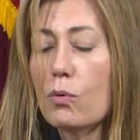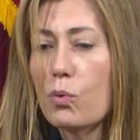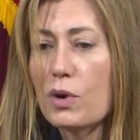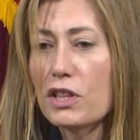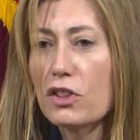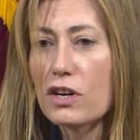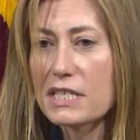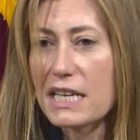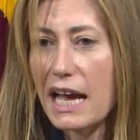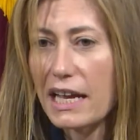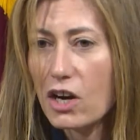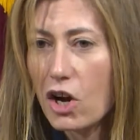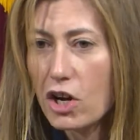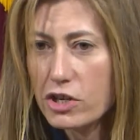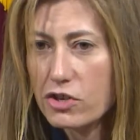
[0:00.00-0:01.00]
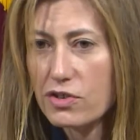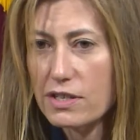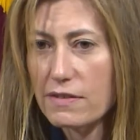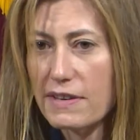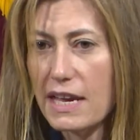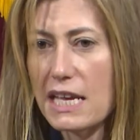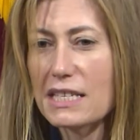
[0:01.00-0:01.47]
We looked at
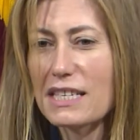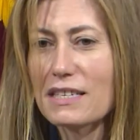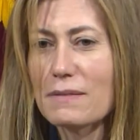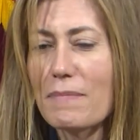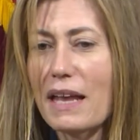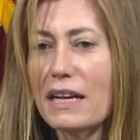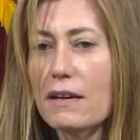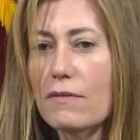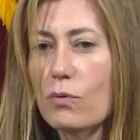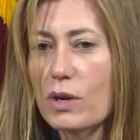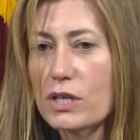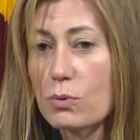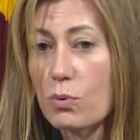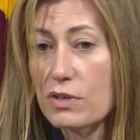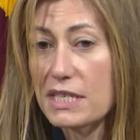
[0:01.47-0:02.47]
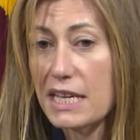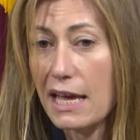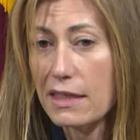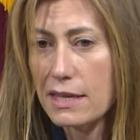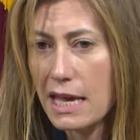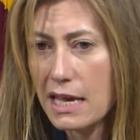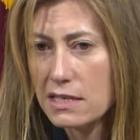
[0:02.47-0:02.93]
hundreds of cases, many of which were
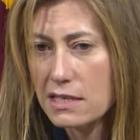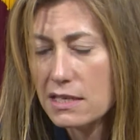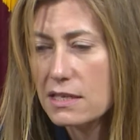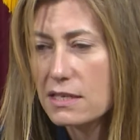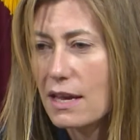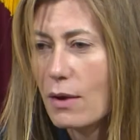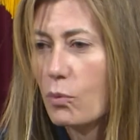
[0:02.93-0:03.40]
death cases,